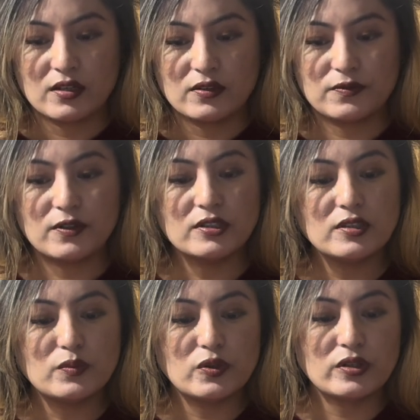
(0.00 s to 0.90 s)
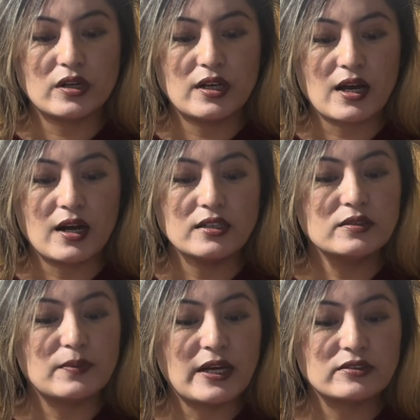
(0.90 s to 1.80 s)
Furthermore, a large
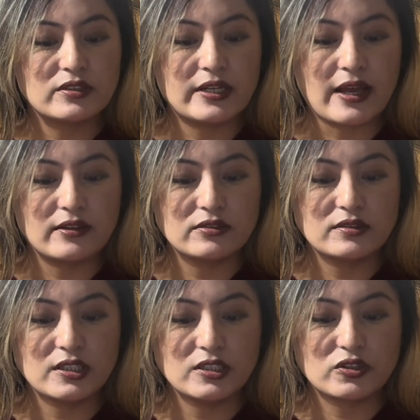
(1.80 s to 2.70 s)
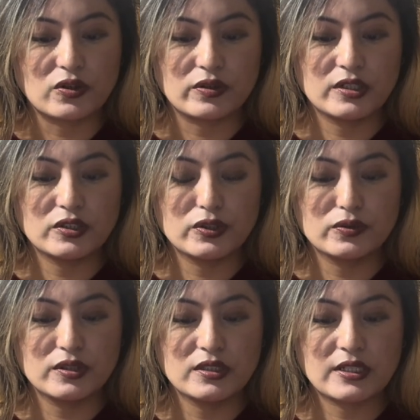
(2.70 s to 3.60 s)
battery energy storage
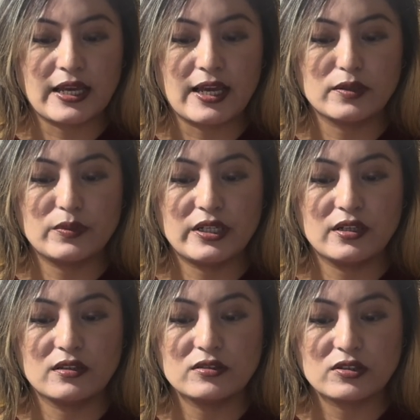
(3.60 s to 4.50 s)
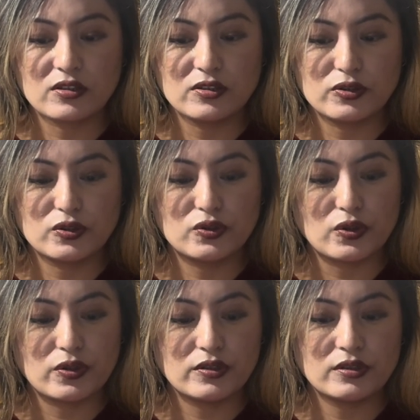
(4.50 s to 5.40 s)
unit can be installed to
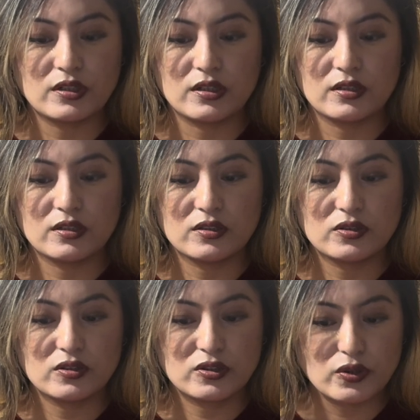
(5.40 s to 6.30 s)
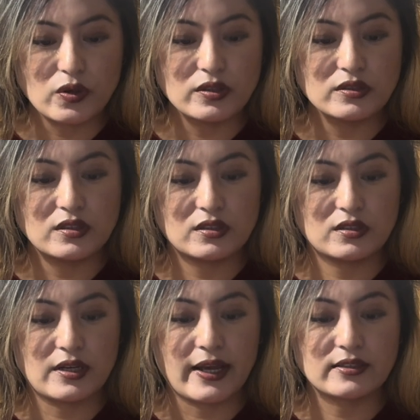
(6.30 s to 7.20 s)
store
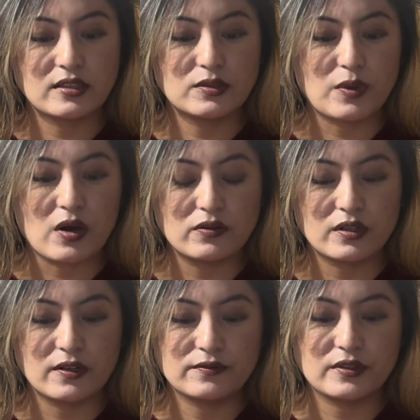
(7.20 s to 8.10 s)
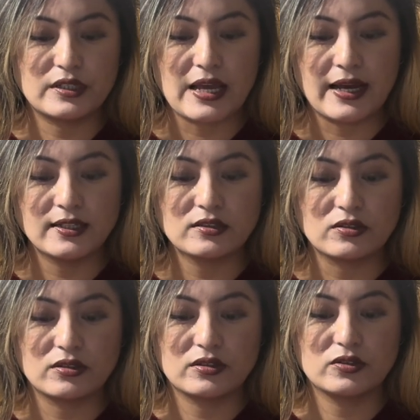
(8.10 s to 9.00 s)
the excess power of the nights
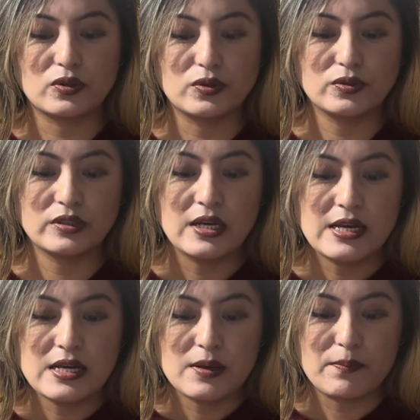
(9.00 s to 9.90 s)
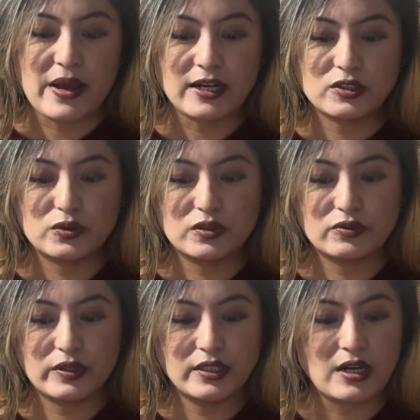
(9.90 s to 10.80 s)
or sold back to the grid.